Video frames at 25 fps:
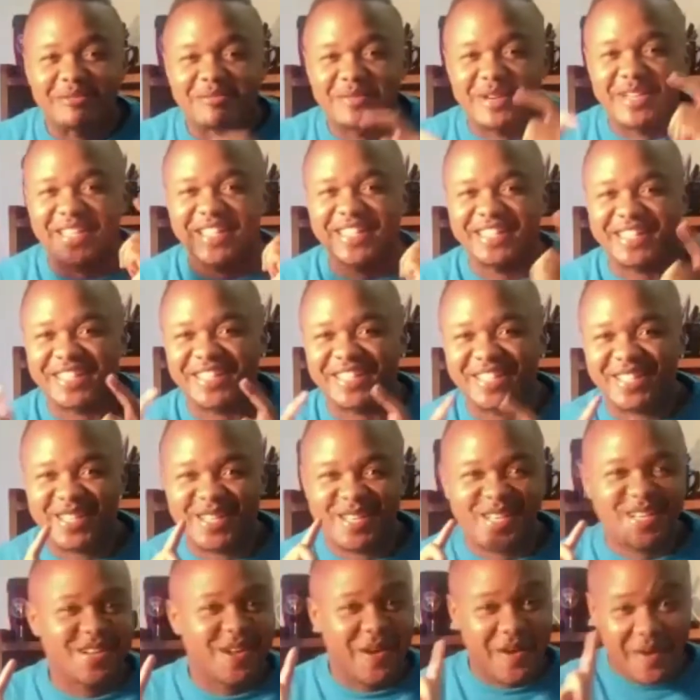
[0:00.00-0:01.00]
I'm an
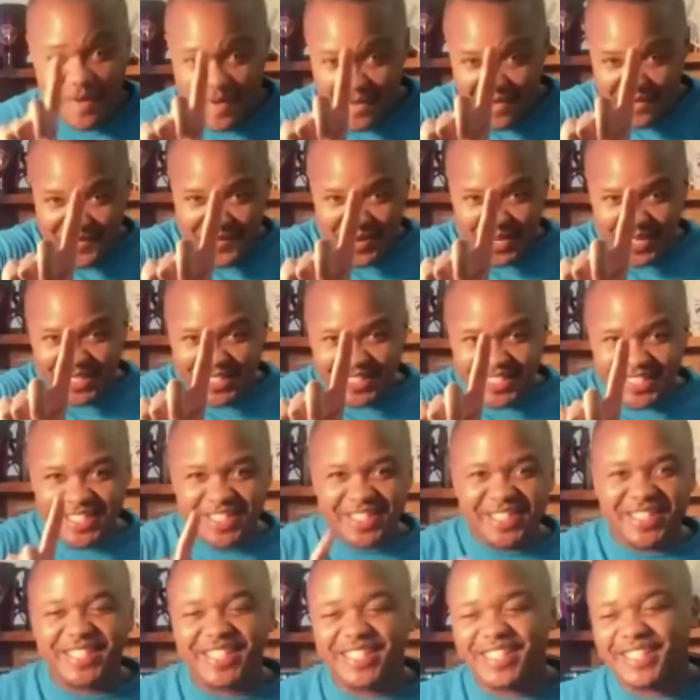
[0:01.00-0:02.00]
entertainer first.
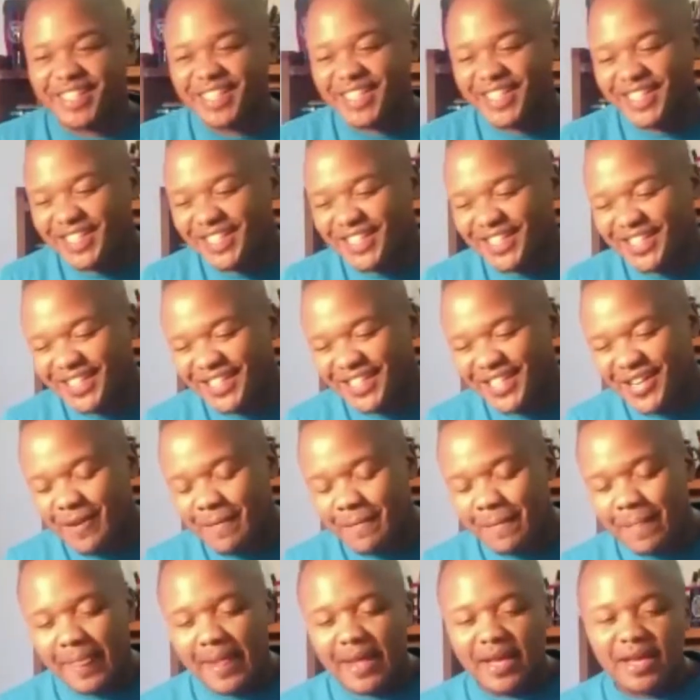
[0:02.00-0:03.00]

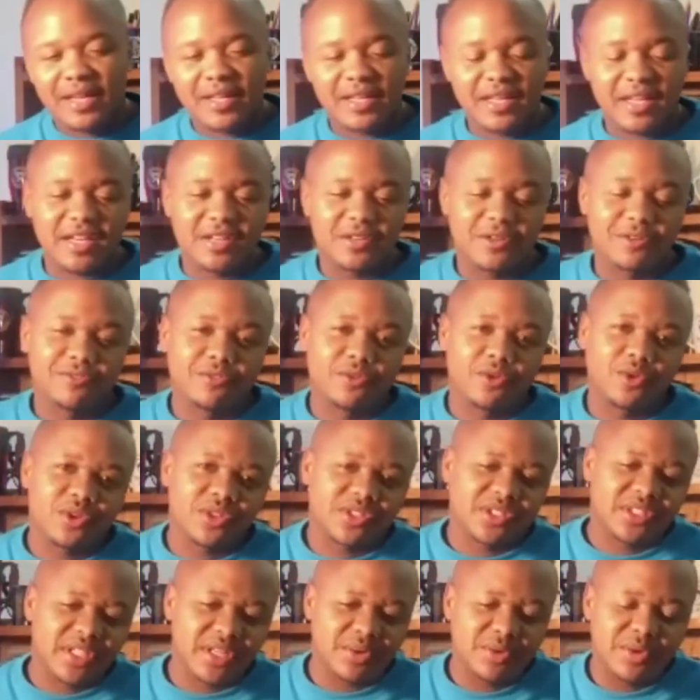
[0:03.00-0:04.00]
Yeah, and of
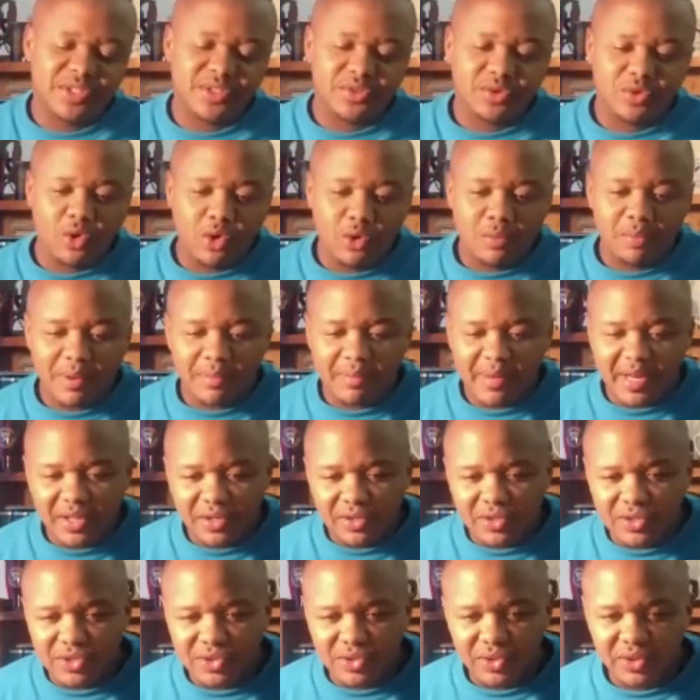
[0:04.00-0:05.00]
course I want to open my
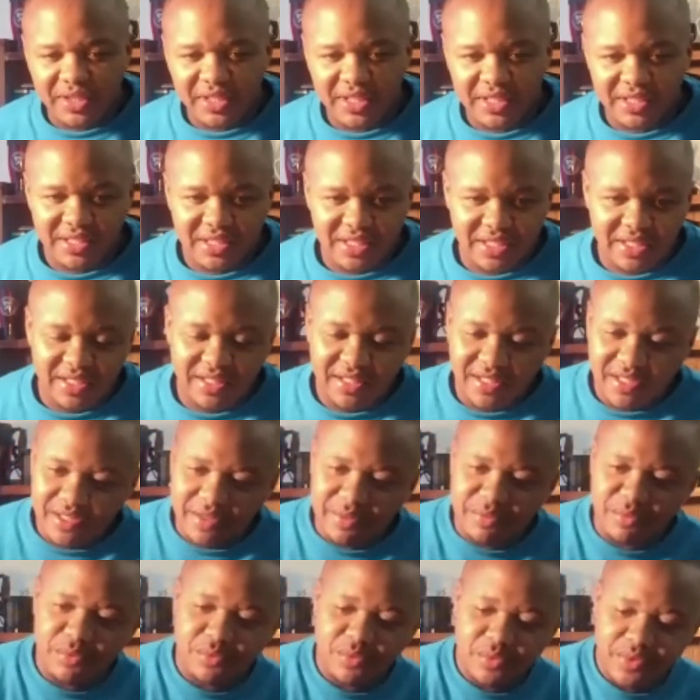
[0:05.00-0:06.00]
consultancy.
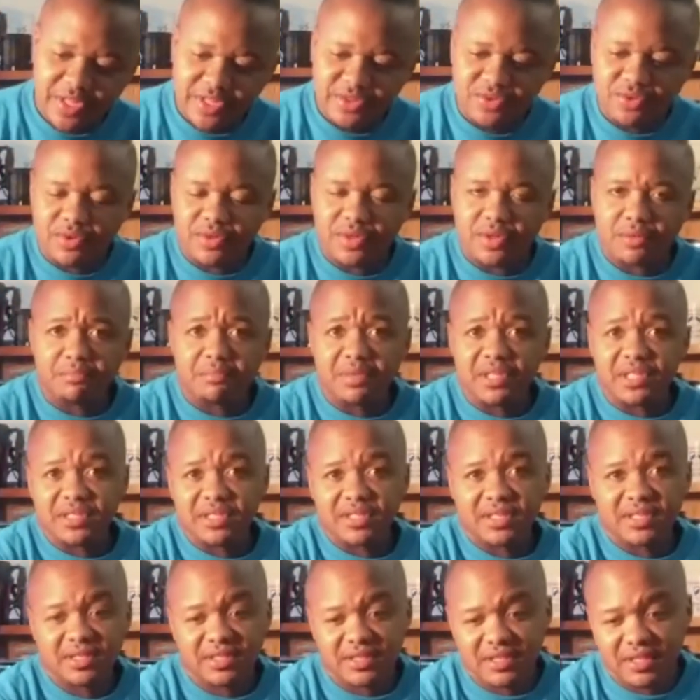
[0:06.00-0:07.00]
That's where the
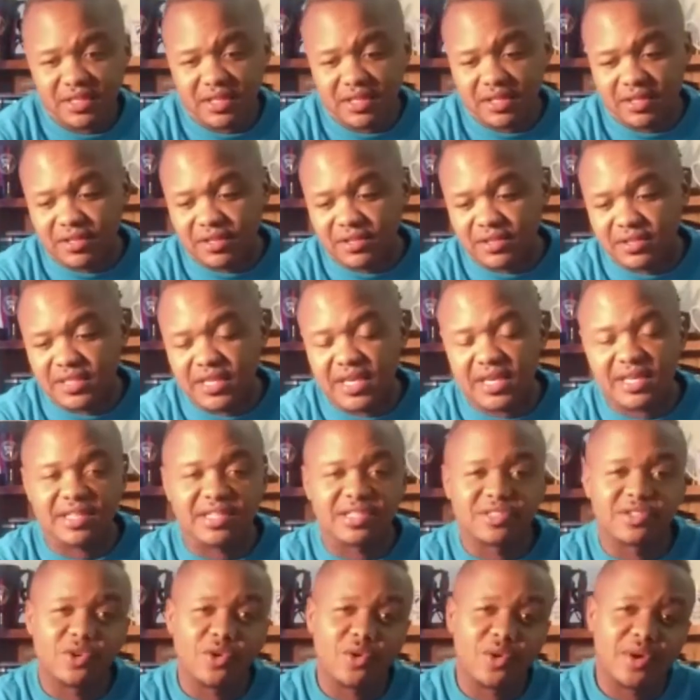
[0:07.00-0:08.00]
business side
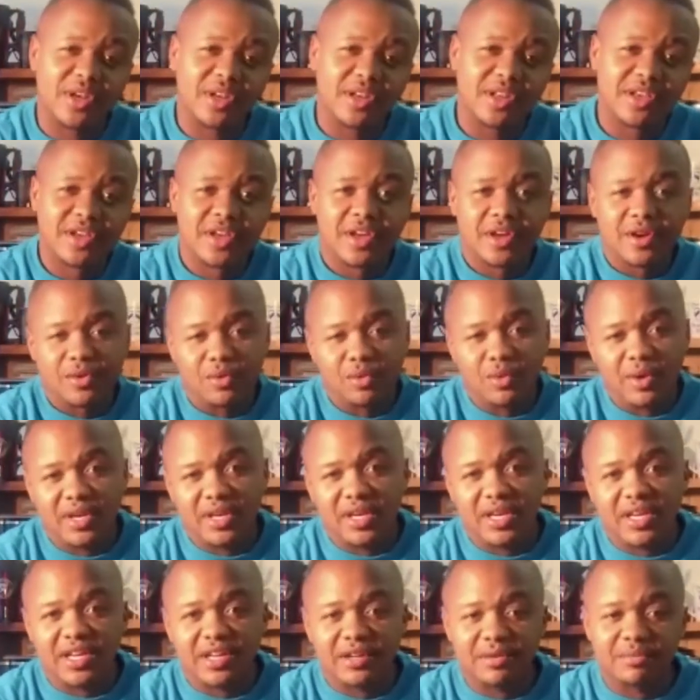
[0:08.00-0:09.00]
is going. One
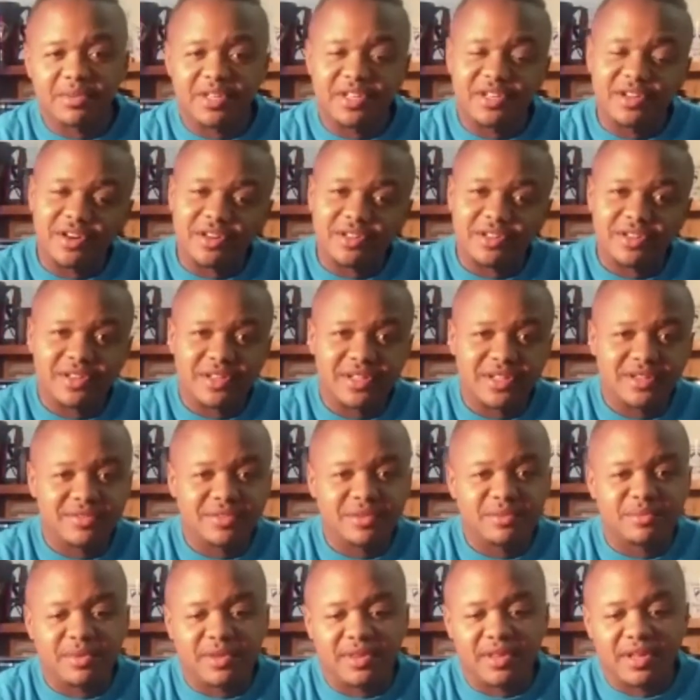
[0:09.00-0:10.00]
day I'll be Dr. David
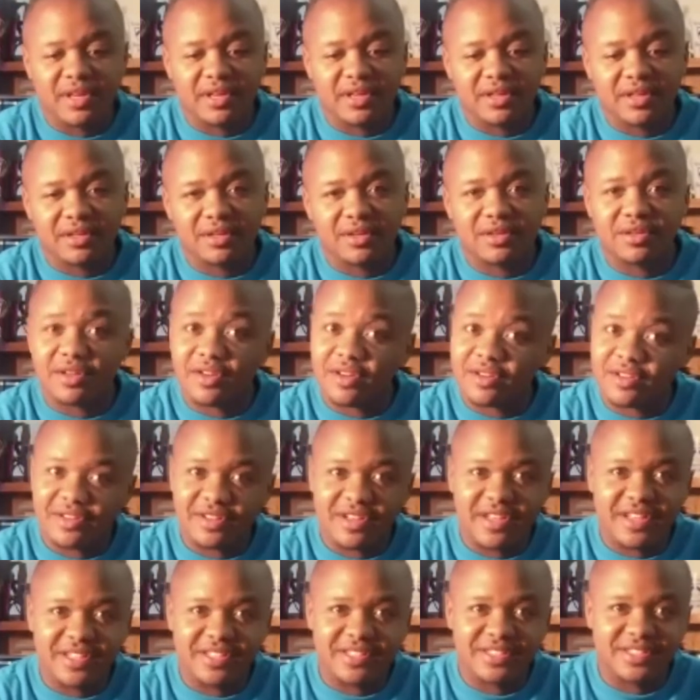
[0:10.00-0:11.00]
Muthengi, Dr.
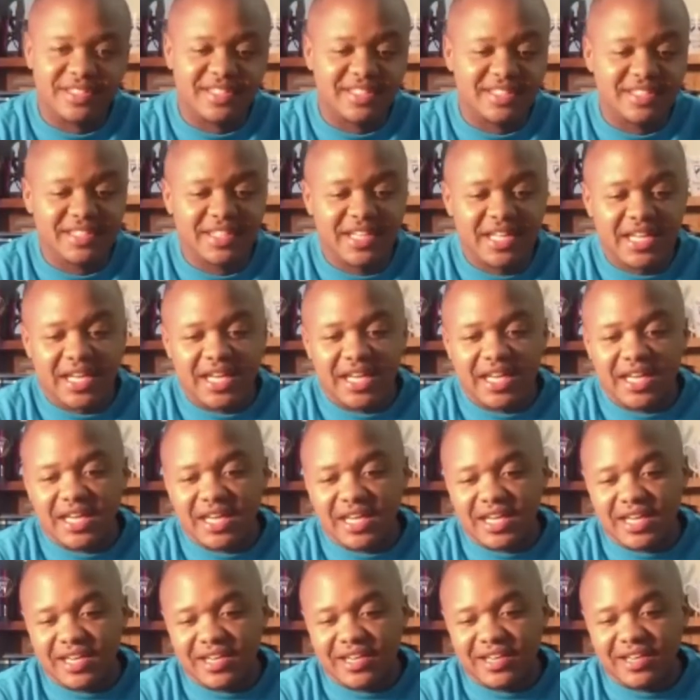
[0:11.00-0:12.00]
HD,
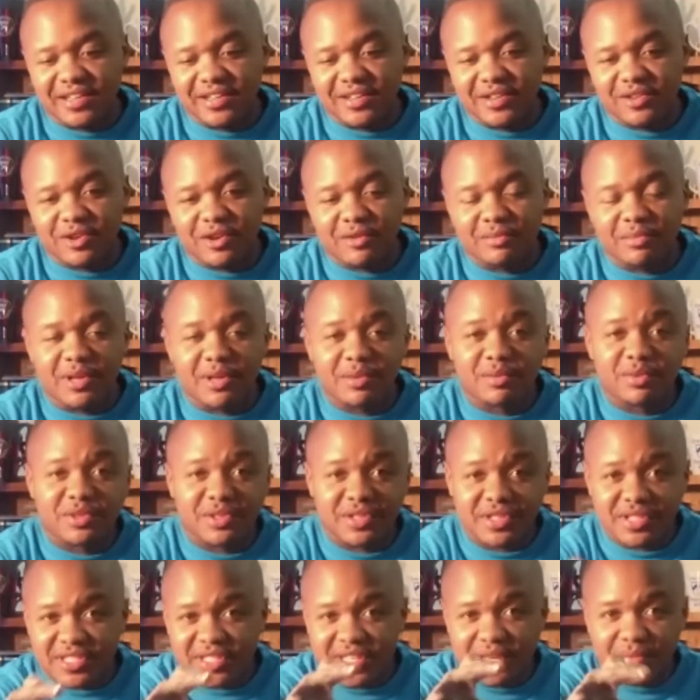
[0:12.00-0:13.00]
and you know, I'll be able
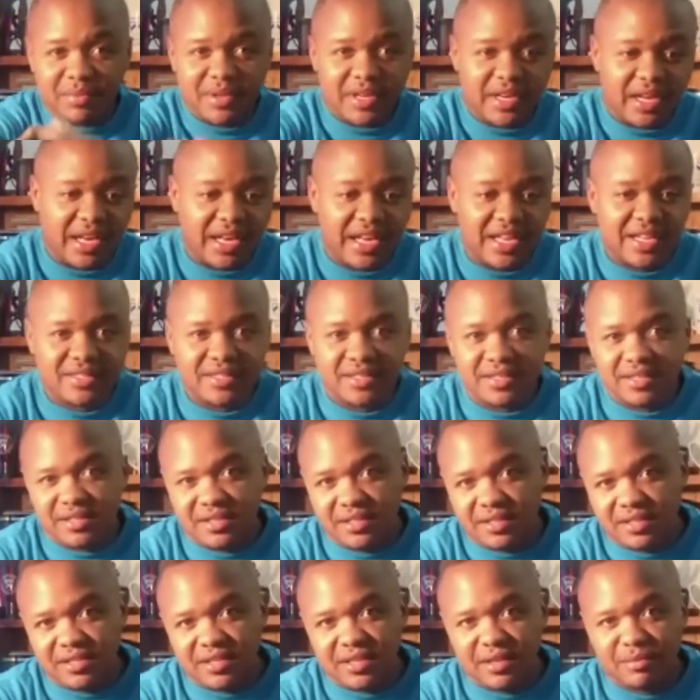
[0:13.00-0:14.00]
to step in class and
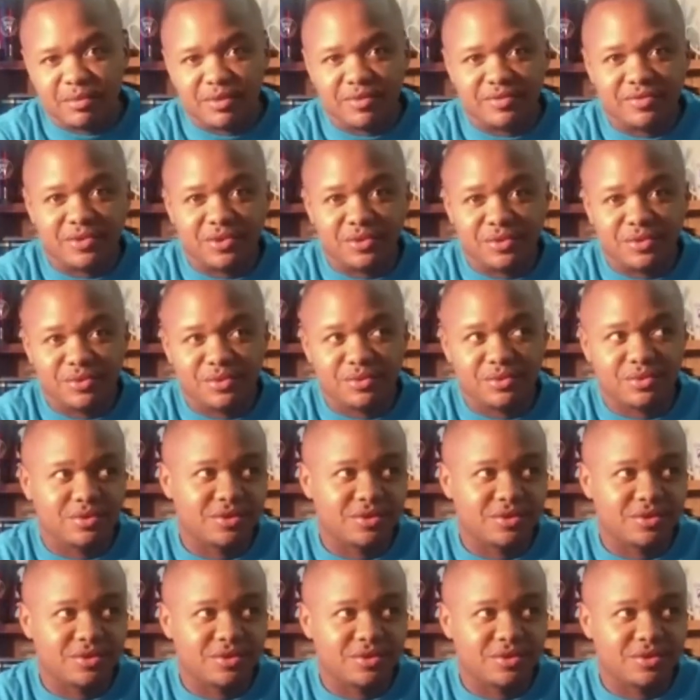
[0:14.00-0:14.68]
teach some of you,